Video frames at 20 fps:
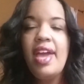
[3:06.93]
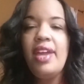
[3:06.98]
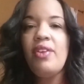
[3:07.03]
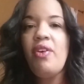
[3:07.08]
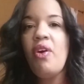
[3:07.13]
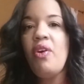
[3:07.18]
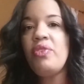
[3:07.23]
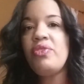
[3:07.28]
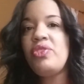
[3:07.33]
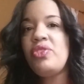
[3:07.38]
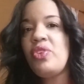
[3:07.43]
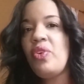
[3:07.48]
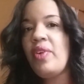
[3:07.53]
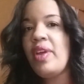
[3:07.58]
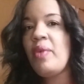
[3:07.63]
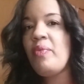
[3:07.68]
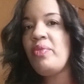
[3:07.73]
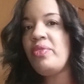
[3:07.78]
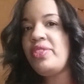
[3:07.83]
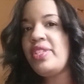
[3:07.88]
And
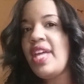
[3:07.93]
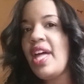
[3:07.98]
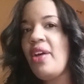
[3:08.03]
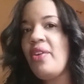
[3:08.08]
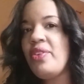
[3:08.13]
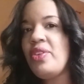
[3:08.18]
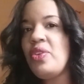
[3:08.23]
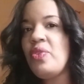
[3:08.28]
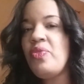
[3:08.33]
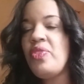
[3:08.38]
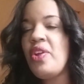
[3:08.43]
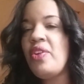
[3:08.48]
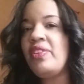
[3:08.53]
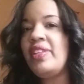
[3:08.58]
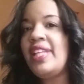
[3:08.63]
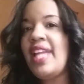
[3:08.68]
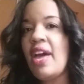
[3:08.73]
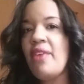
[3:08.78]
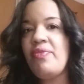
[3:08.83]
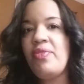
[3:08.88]
also it will tell you
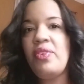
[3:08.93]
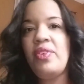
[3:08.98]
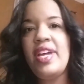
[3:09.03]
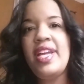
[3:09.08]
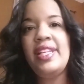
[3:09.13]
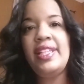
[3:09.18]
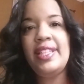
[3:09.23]
their level